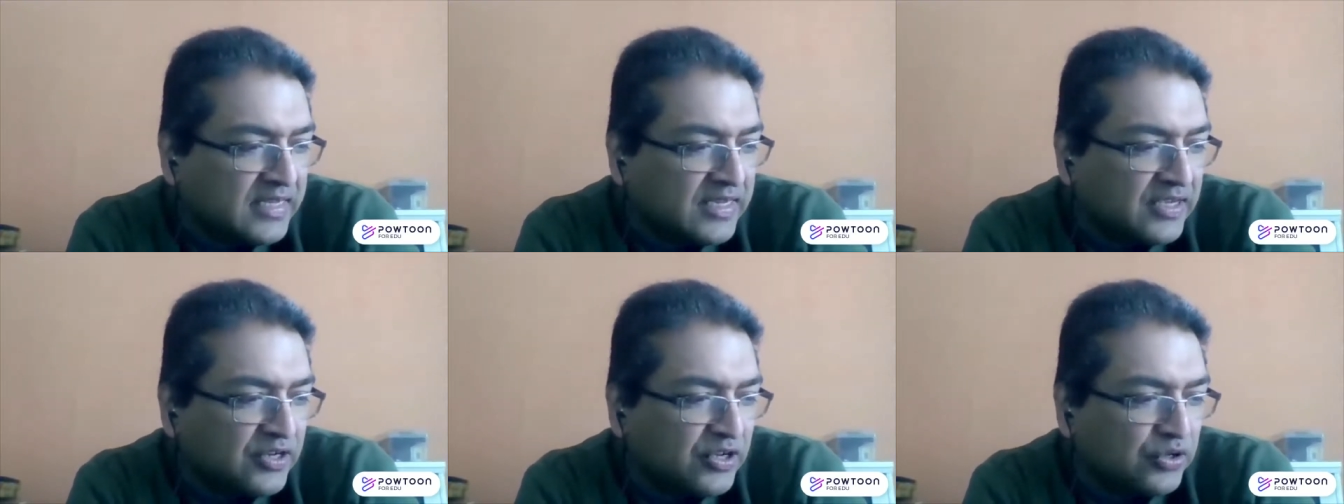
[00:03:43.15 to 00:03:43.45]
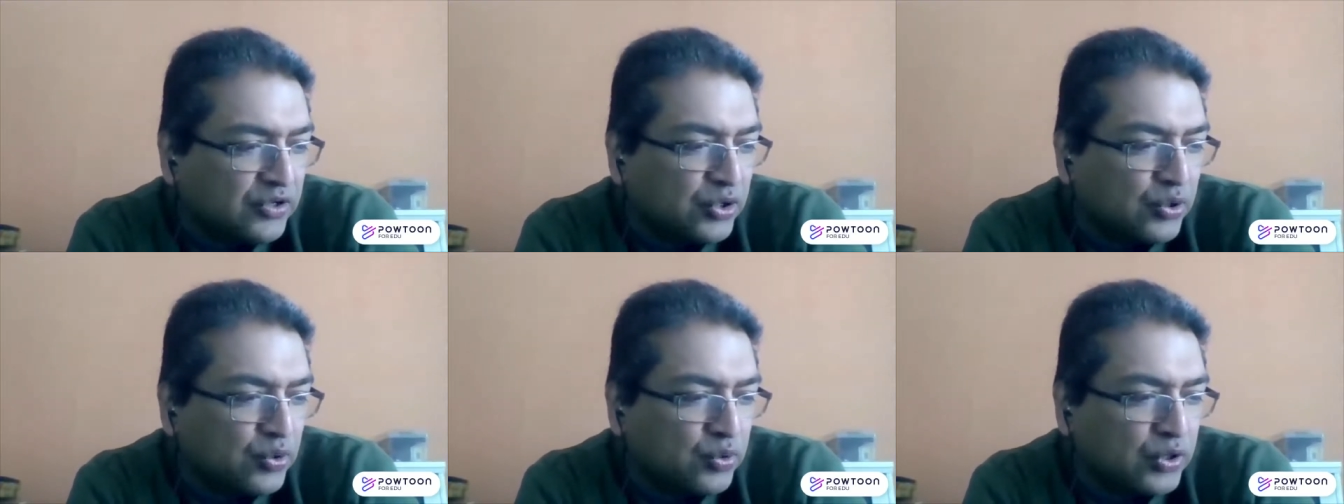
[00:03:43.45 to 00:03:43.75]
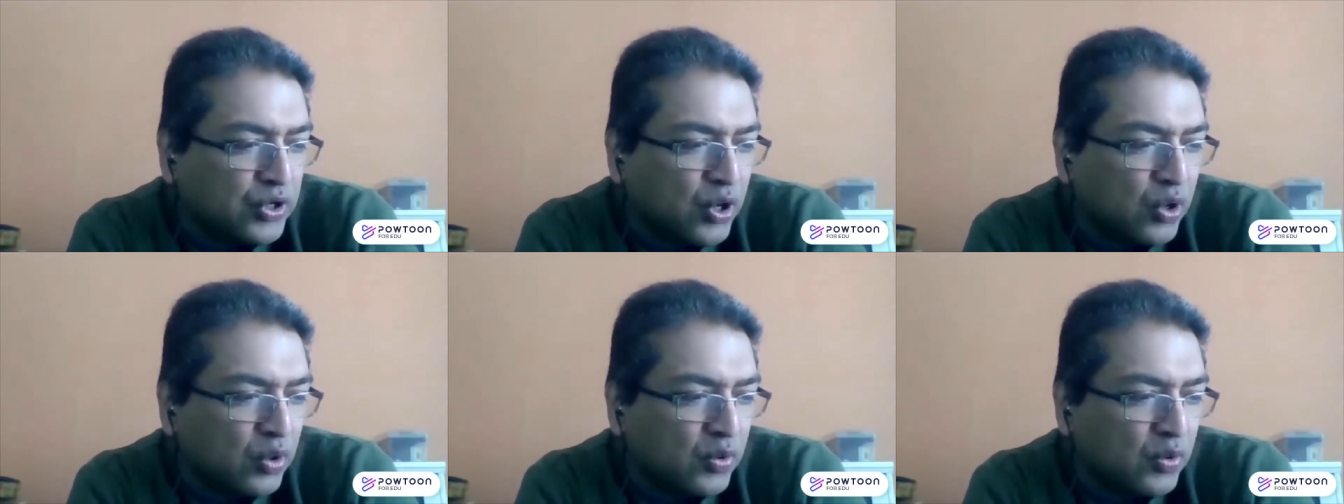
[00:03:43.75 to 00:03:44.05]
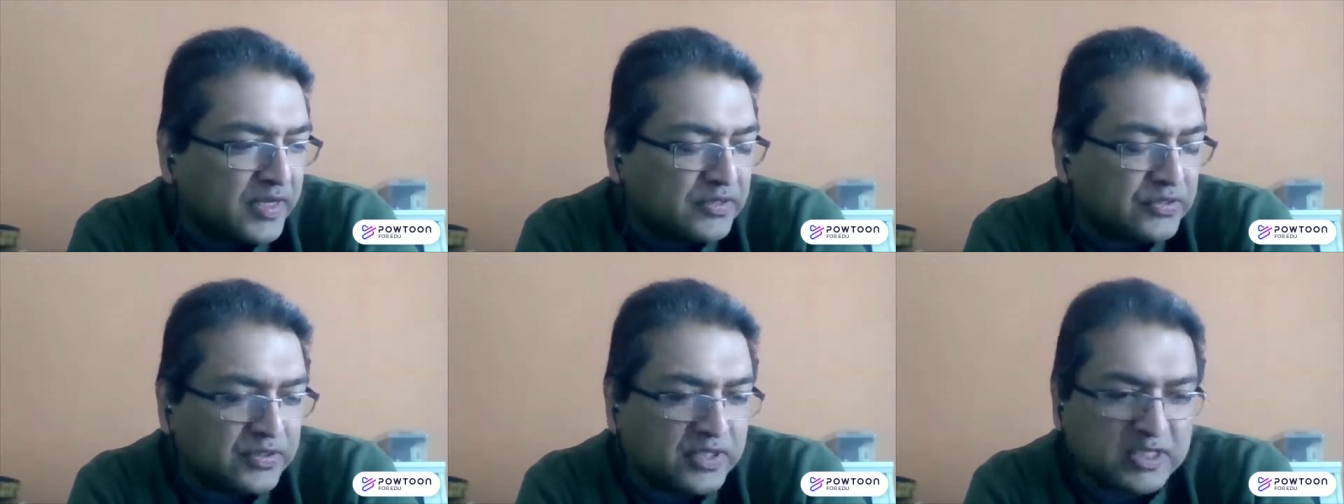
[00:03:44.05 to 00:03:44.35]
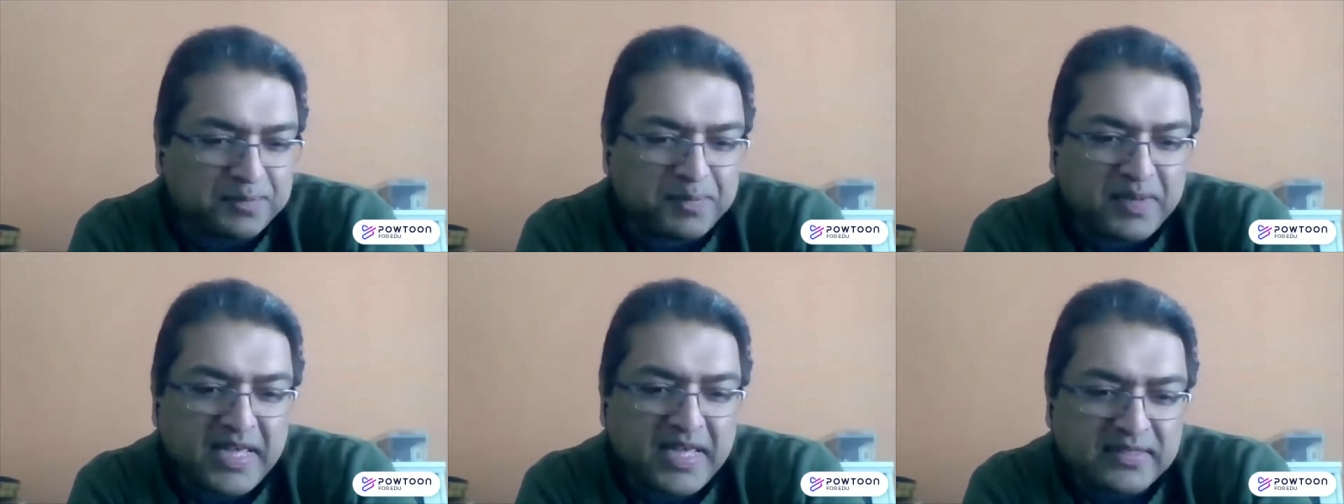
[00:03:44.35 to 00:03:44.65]
you know you go into
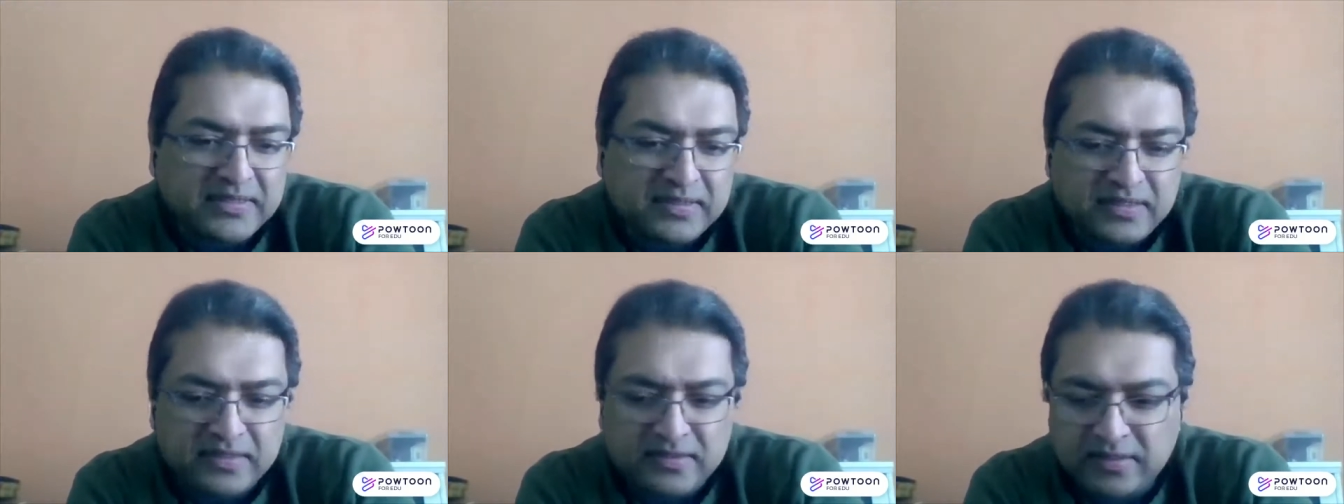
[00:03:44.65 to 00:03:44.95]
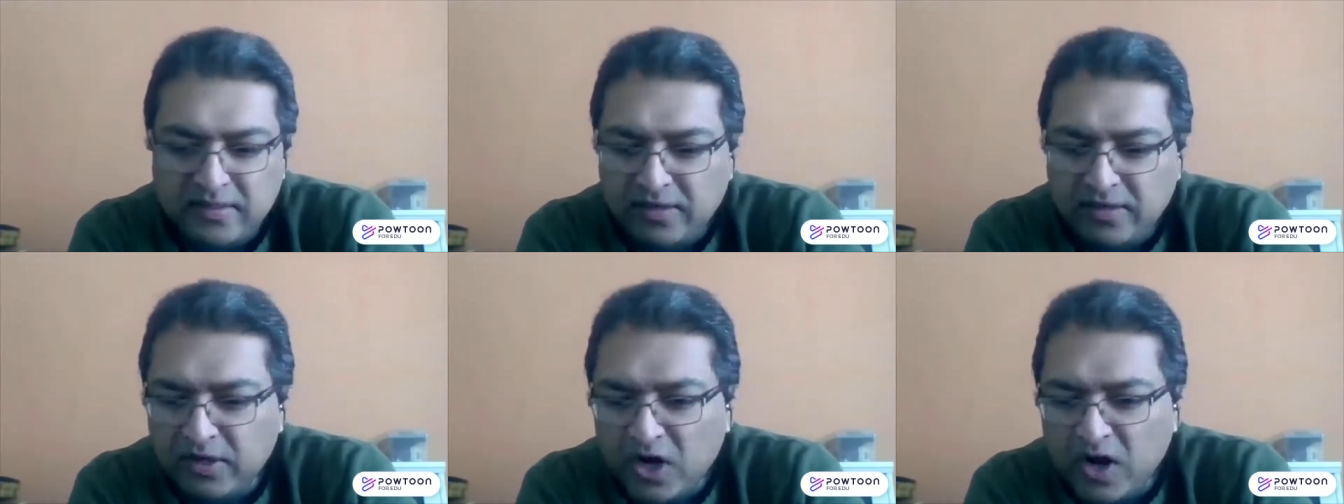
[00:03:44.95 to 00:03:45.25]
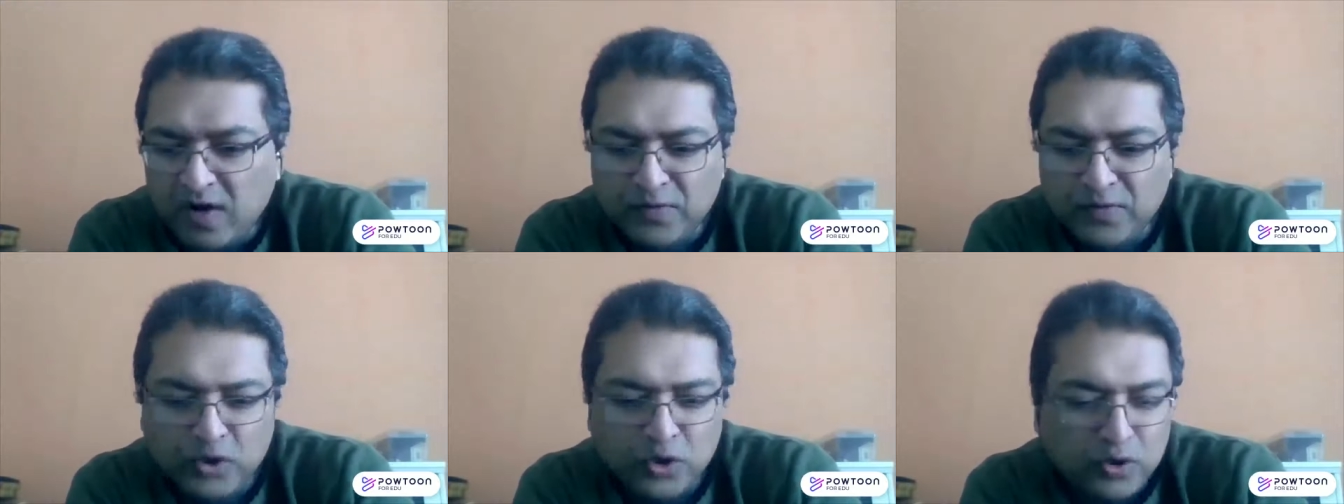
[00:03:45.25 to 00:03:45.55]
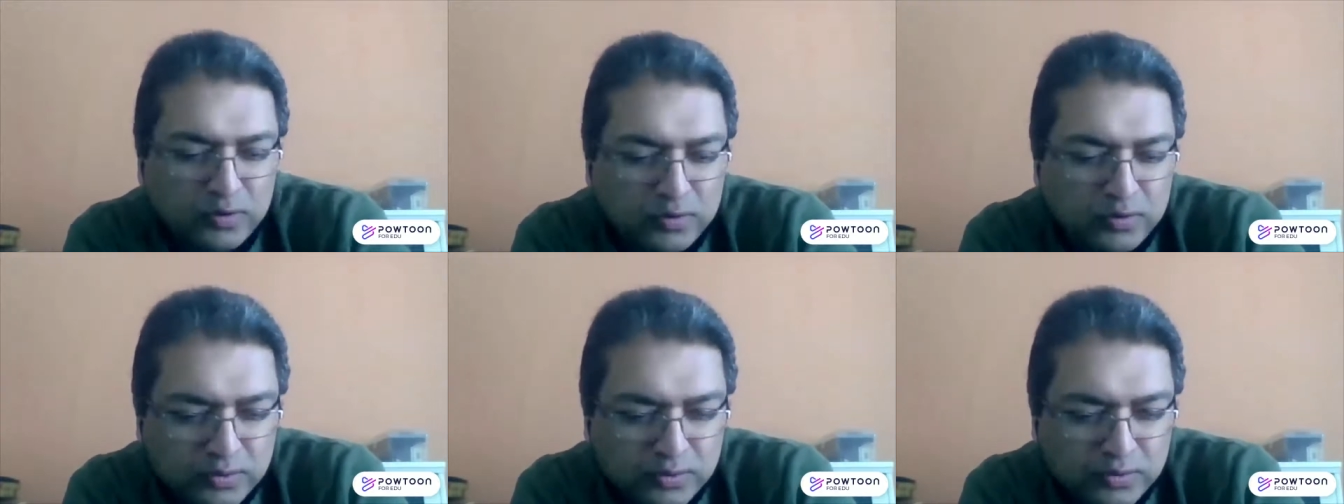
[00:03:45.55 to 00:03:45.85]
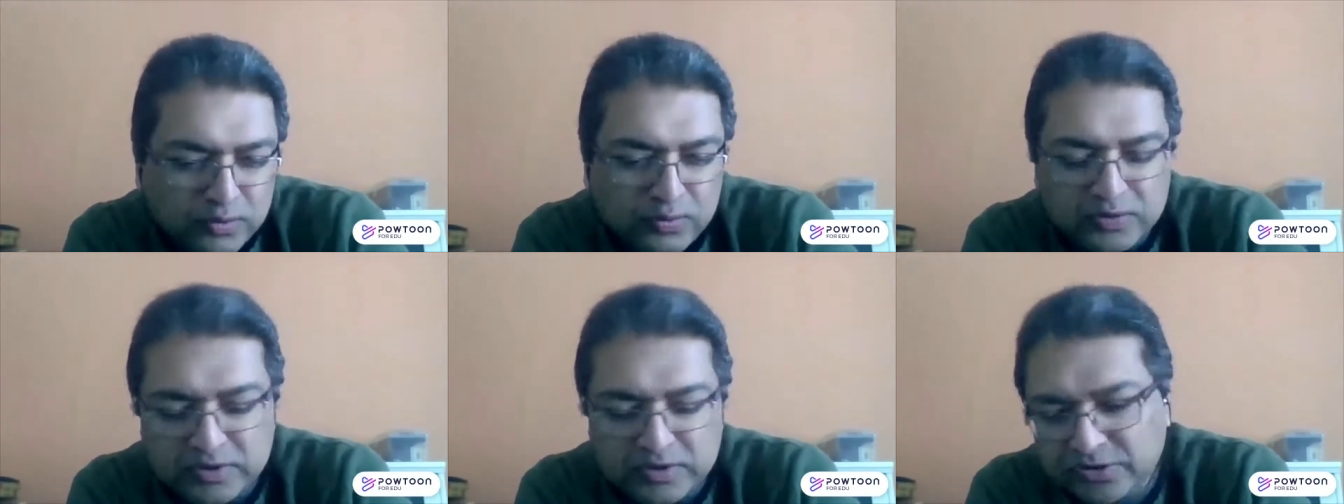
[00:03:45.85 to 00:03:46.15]
these places and uncover
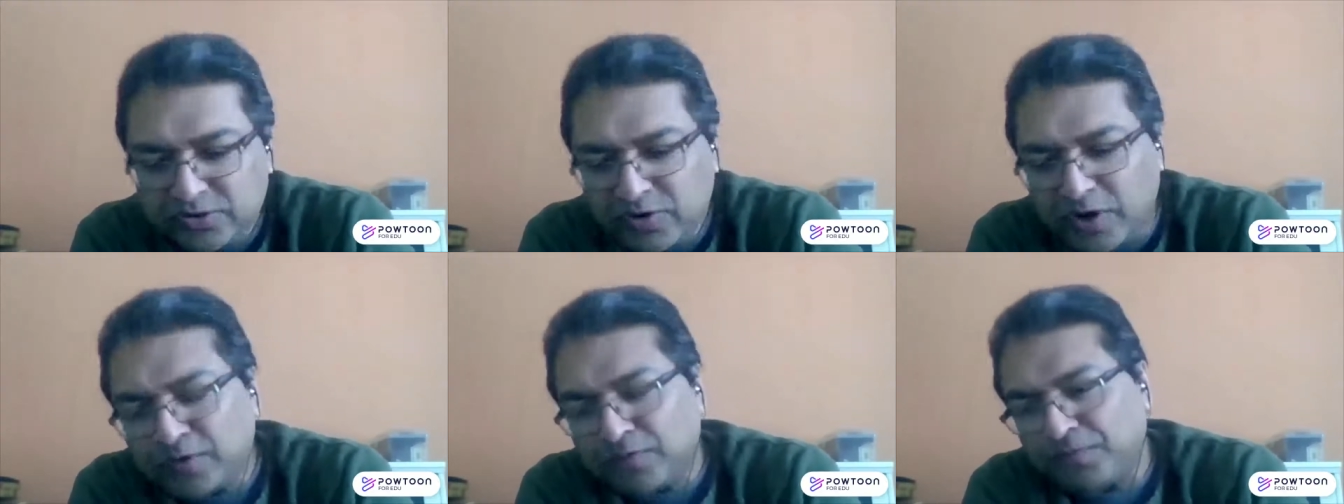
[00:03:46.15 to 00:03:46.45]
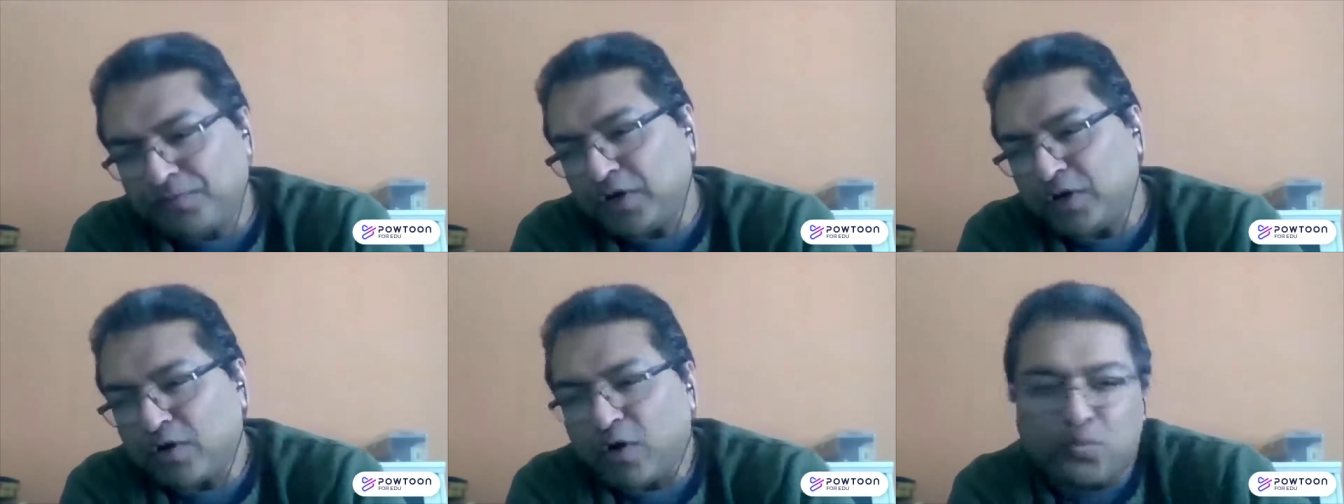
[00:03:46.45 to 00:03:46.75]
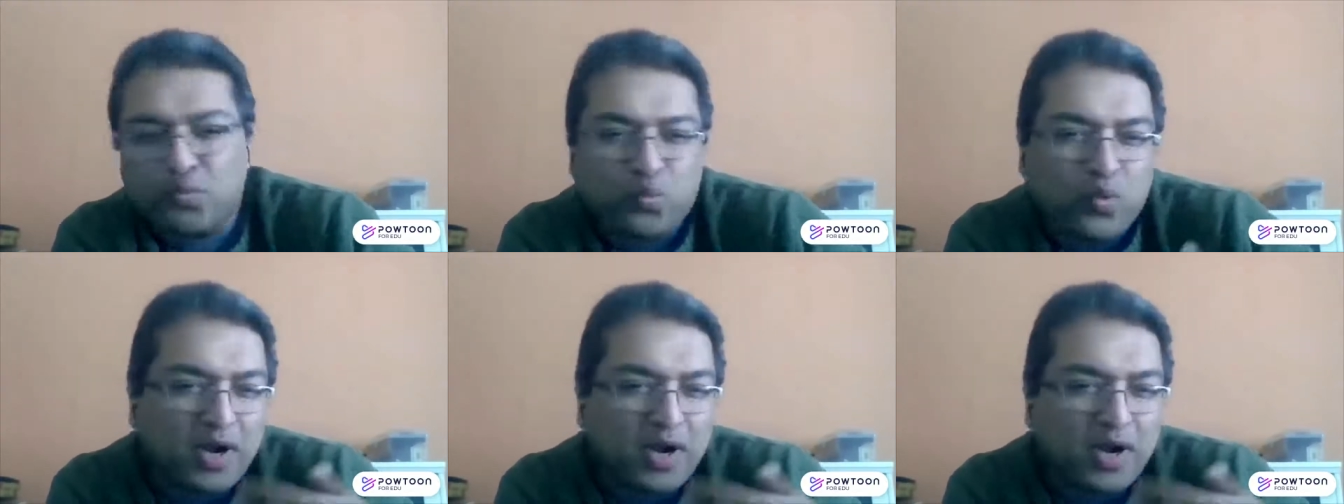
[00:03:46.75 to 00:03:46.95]
clues and try to figure out